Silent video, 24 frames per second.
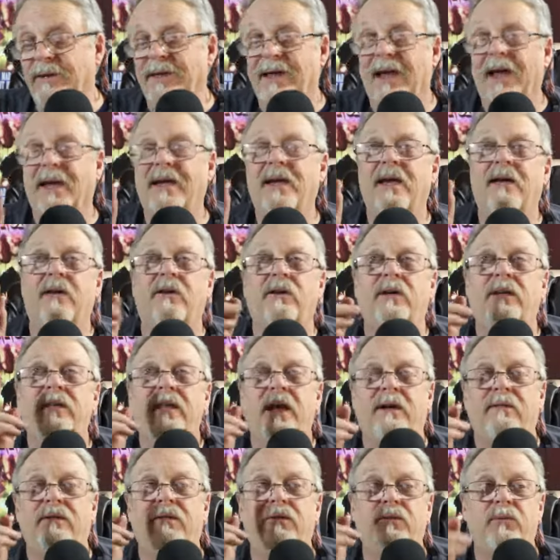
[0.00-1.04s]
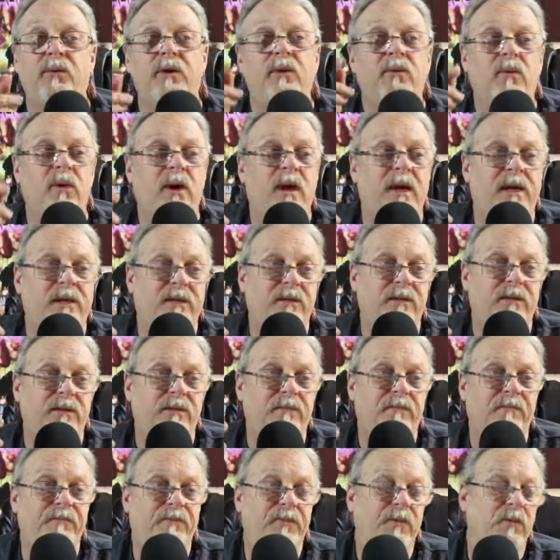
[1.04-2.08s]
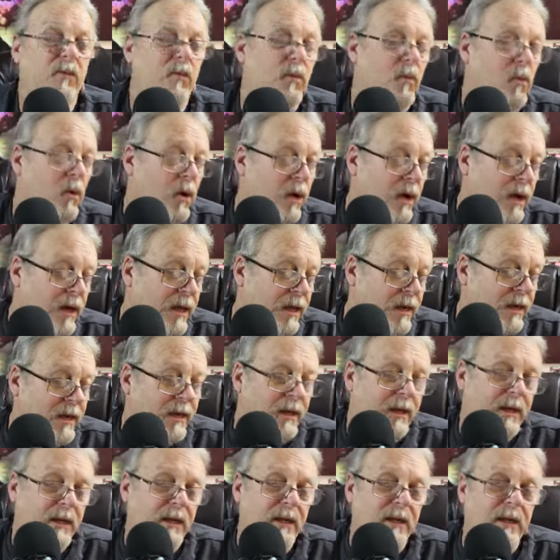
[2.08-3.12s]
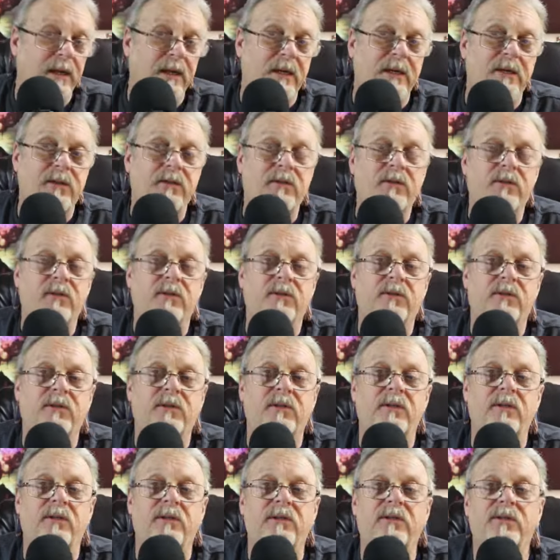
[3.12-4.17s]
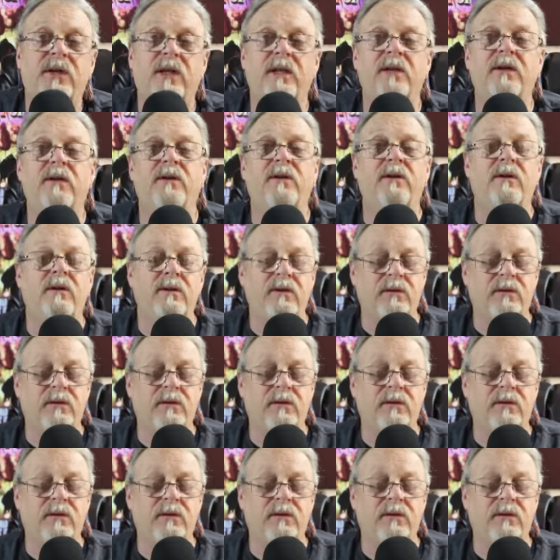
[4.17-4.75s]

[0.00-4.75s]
I kind of look at that in three ways. One is you're selling